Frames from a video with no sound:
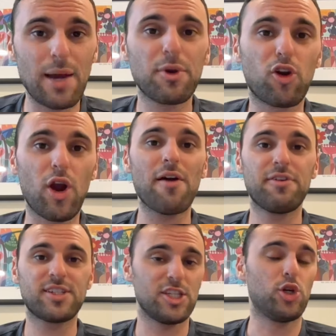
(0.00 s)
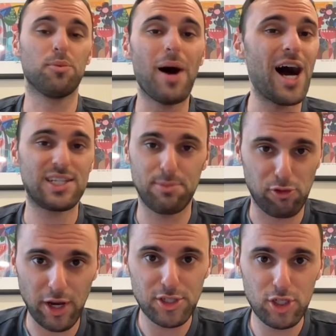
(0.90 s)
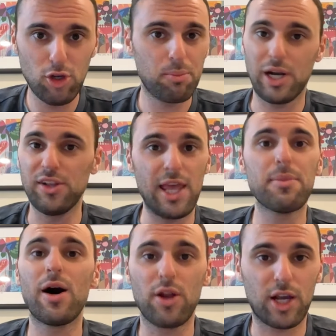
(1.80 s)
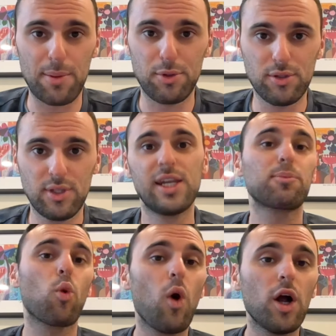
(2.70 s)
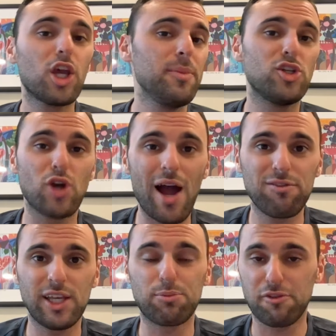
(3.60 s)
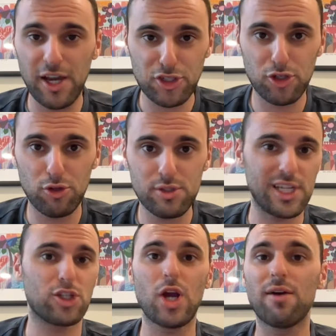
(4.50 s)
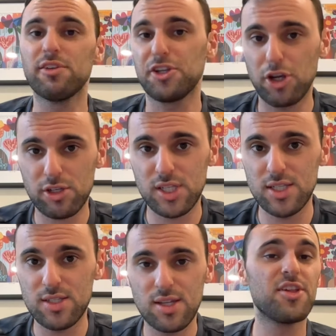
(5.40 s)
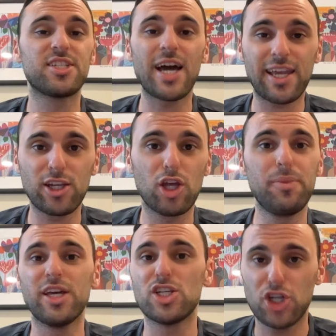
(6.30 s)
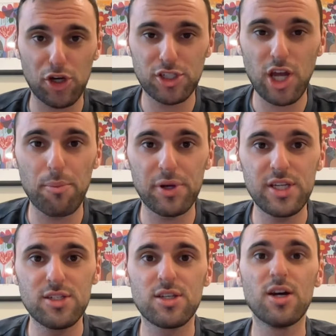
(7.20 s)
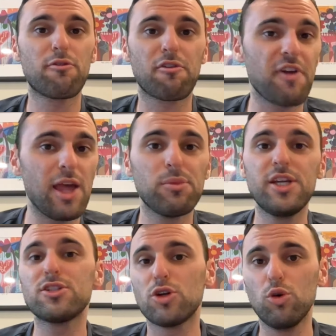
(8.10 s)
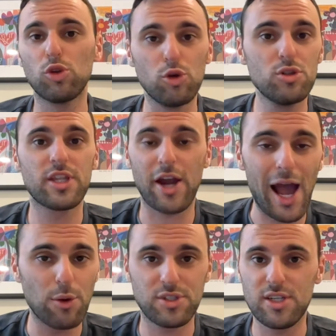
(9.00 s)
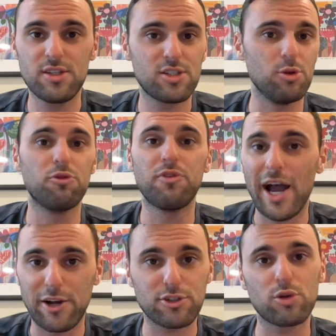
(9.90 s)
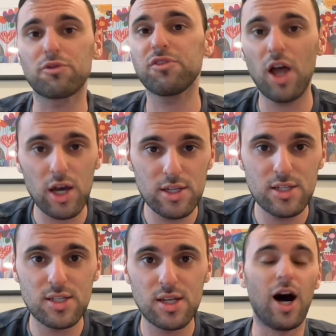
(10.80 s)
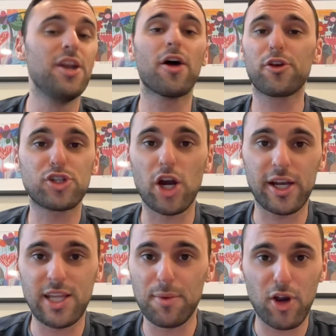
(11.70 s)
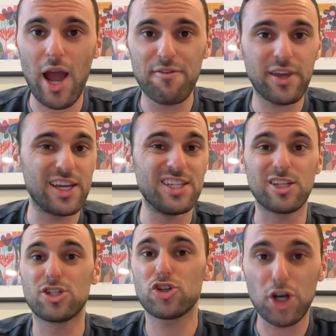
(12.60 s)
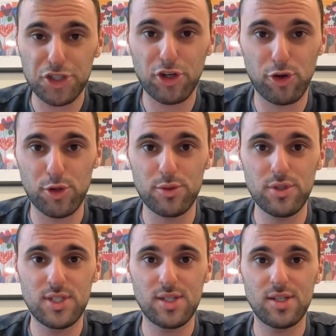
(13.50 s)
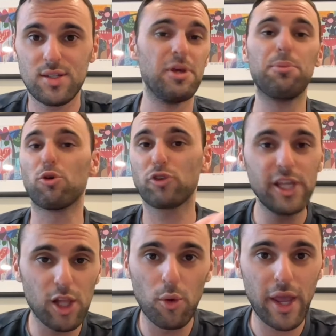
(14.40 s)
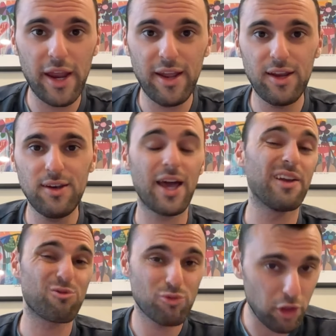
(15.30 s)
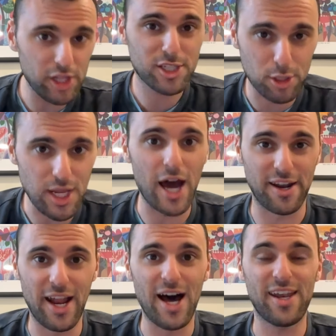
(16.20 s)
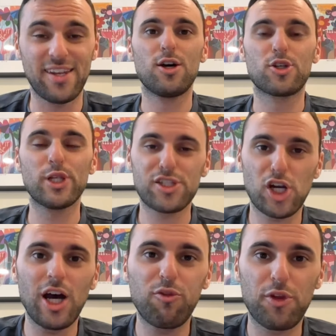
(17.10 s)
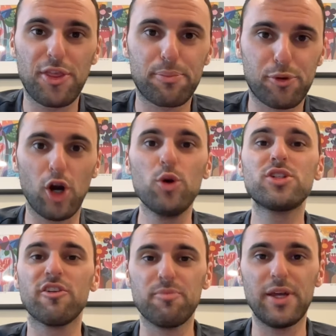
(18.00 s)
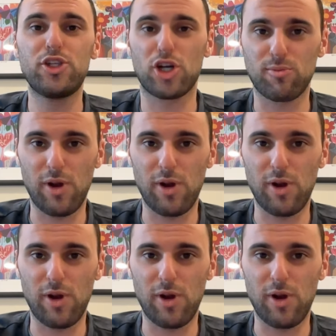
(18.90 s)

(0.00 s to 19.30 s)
demographics that you could possibly rent to, but I'll name out a couple. Number one could be traveling professionals like traveling nurses. The second could be insurance companies for families who lose their houses to fires or floods. Another target demographic is construction crews, people relocating, and the list goes on and on. So let's start off with the pros of mid-term